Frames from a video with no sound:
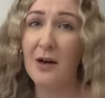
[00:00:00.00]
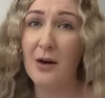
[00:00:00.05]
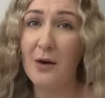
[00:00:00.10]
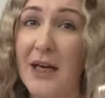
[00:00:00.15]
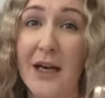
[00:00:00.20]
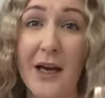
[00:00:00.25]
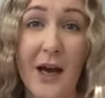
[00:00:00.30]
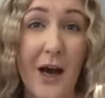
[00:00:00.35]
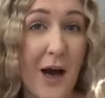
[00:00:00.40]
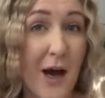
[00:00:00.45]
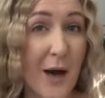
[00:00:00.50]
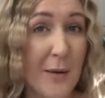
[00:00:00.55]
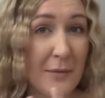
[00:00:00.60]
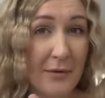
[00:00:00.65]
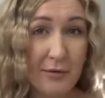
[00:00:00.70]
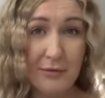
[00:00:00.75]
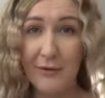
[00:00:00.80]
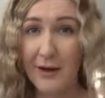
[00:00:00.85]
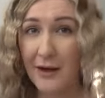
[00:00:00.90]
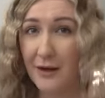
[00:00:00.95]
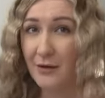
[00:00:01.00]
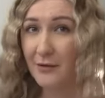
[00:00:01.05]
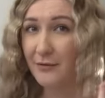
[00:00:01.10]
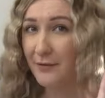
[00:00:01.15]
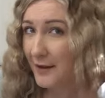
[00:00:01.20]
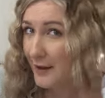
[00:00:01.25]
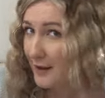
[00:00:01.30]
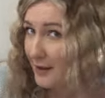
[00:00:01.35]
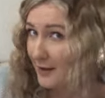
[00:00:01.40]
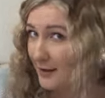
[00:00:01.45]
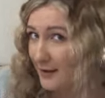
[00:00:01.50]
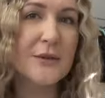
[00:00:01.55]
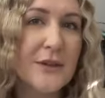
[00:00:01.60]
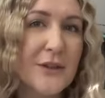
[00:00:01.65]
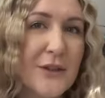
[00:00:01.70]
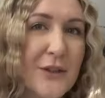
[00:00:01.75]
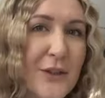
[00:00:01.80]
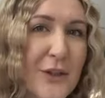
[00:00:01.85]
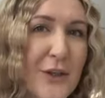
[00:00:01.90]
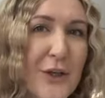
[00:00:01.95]
I'll become a fan of it?
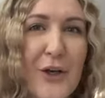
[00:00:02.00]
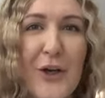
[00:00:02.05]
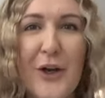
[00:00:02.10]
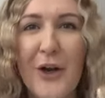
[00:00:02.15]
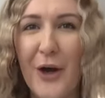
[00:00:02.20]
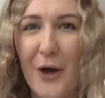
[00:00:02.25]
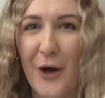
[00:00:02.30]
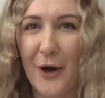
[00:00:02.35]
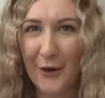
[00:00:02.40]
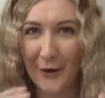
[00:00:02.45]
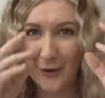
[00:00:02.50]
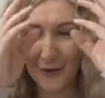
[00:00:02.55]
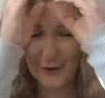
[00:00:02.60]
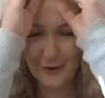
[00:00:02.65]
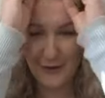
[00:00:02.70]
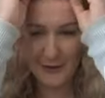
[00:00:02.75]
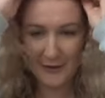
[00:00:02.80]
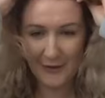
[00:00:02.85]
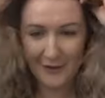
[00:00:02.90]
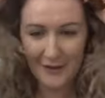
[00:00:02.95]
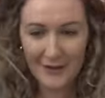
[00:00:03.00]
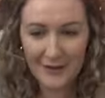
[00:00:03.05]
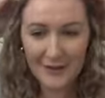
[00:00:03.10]
No.